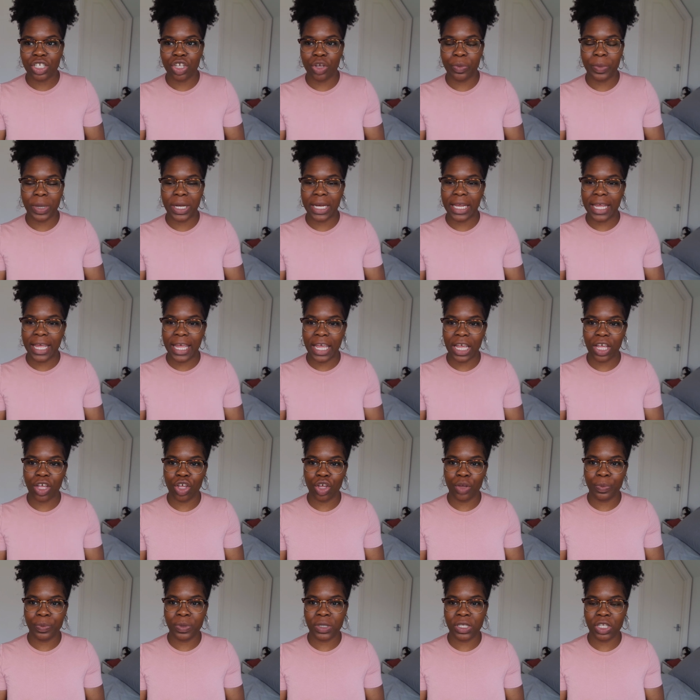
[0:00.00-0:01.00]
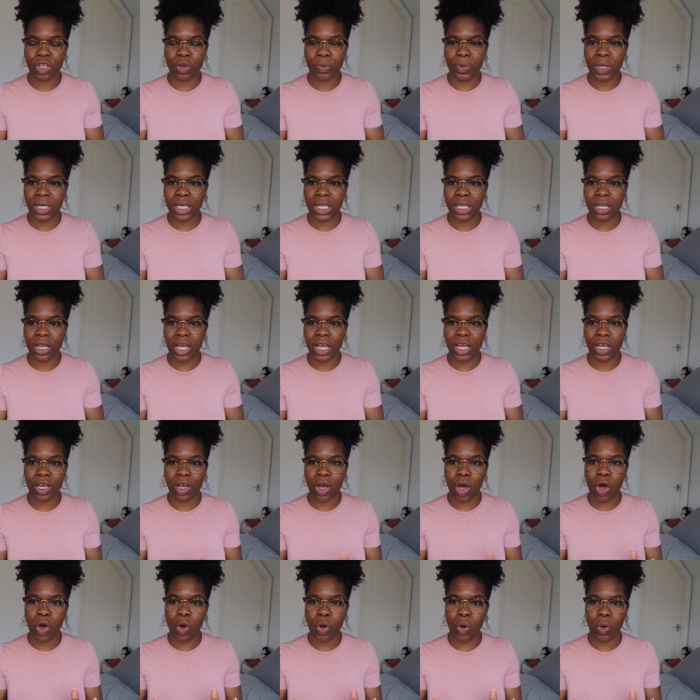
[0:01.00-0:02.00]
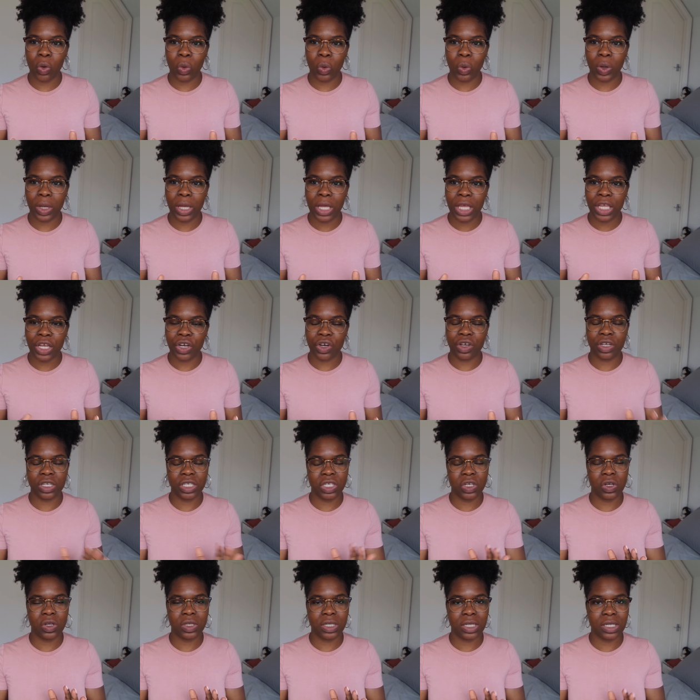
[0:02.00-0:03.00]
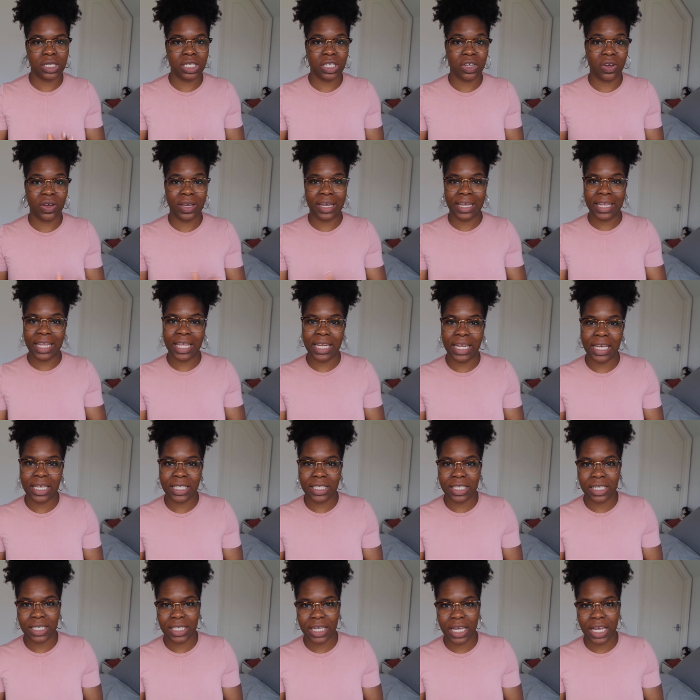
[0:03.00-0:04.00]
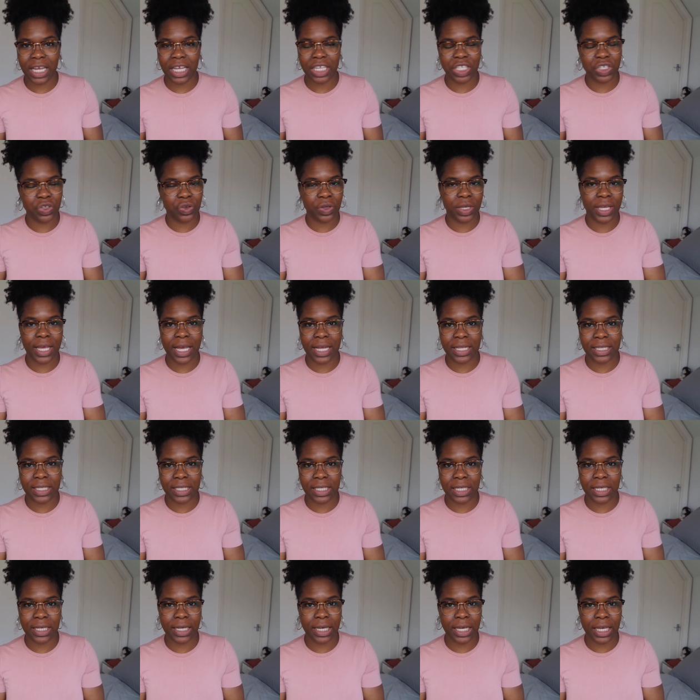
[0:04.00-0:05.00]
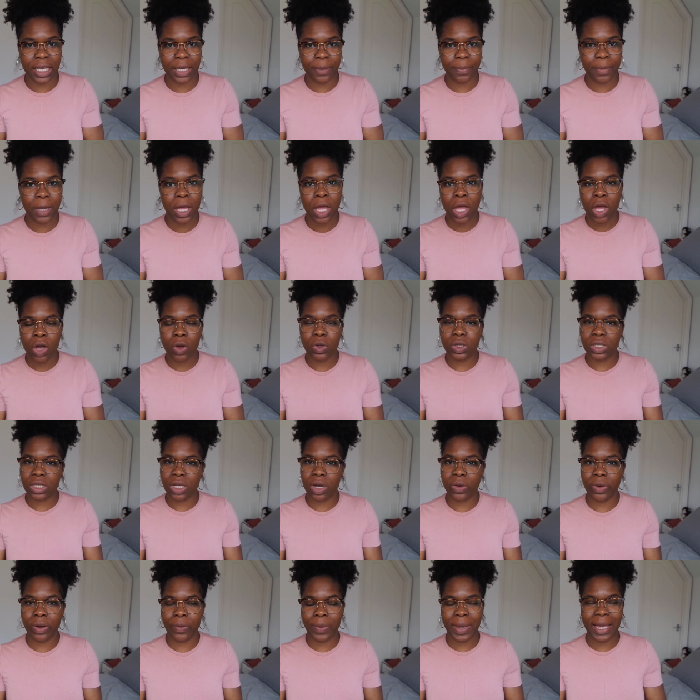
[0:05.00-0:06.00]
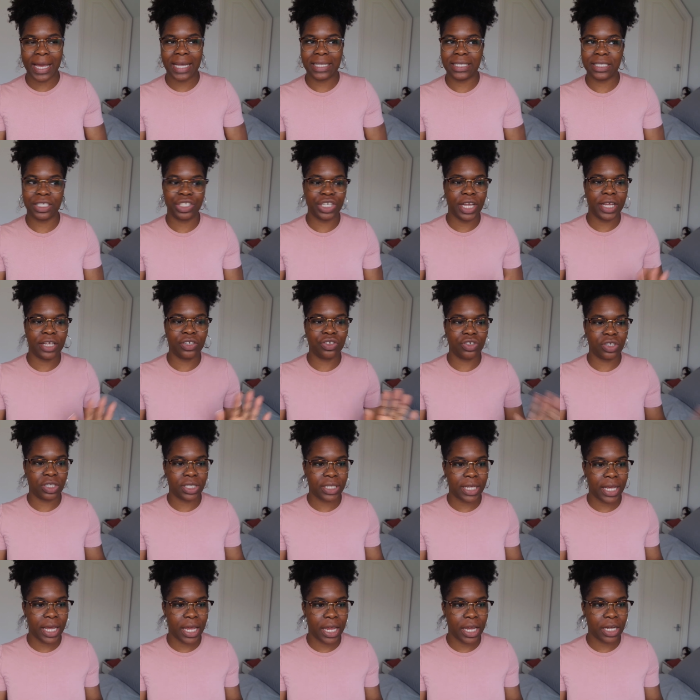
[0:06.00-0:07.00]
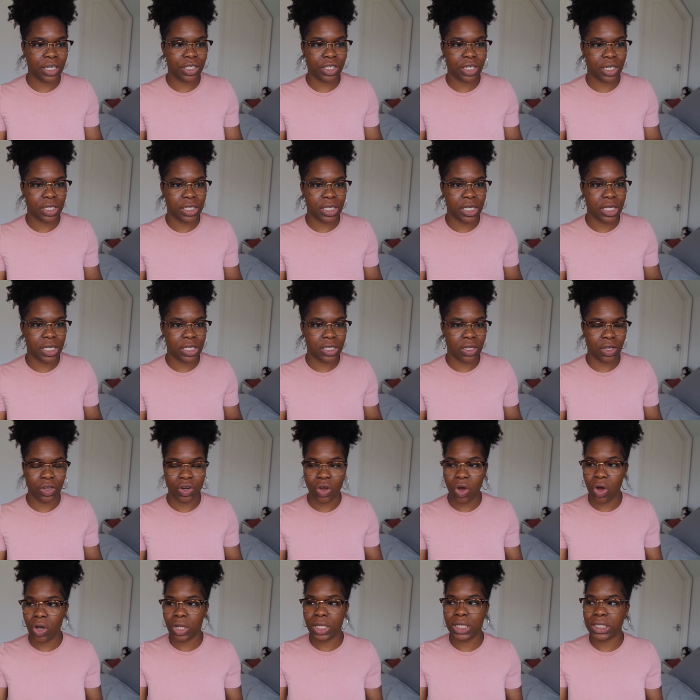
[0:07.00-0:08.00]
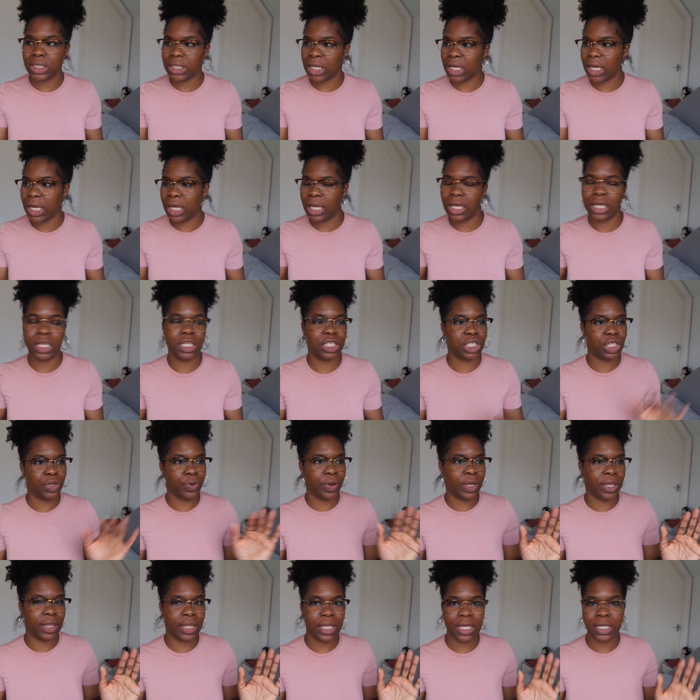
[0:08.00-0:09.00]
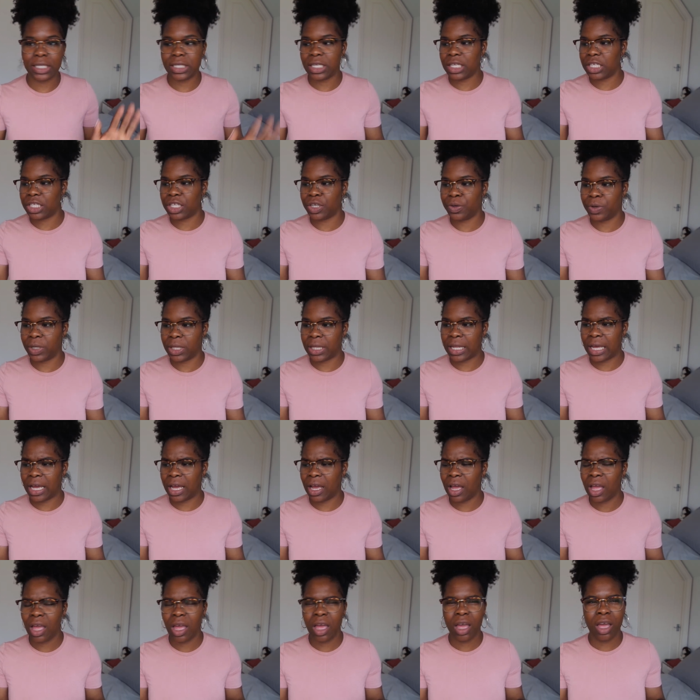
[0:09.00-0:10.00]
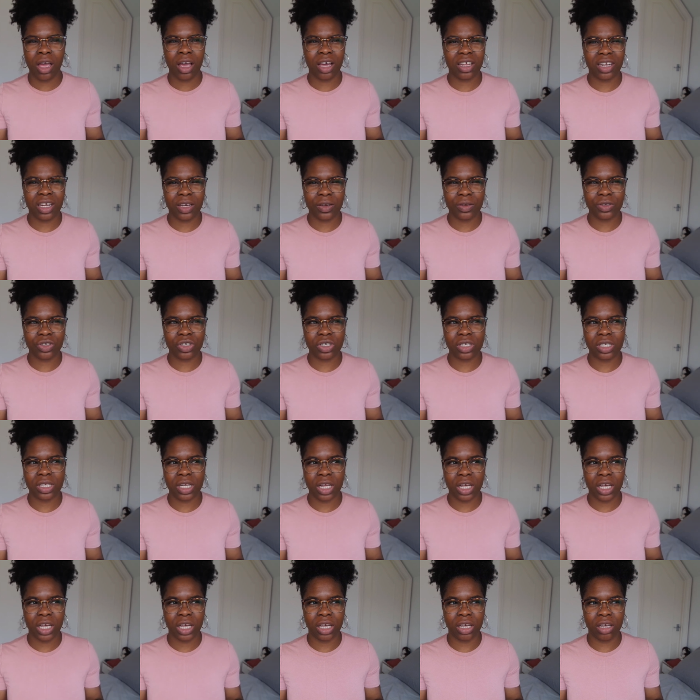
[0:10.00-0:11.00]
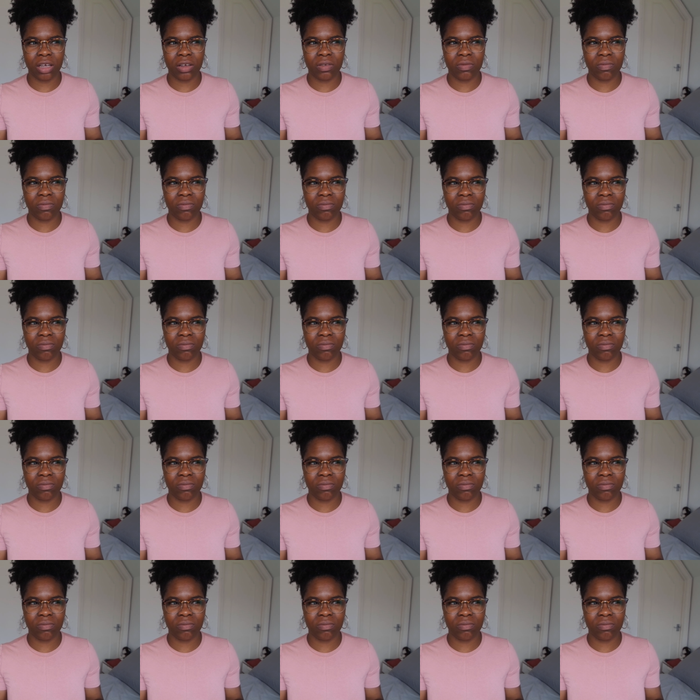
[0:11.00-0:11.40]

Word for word: so many hiccups, so many like, oh, your consultant's not in clinic today, so you can't see him, or oh, sorry, we had to change the date because he's on holiday, he's doing this, he's doing that. And I was just like,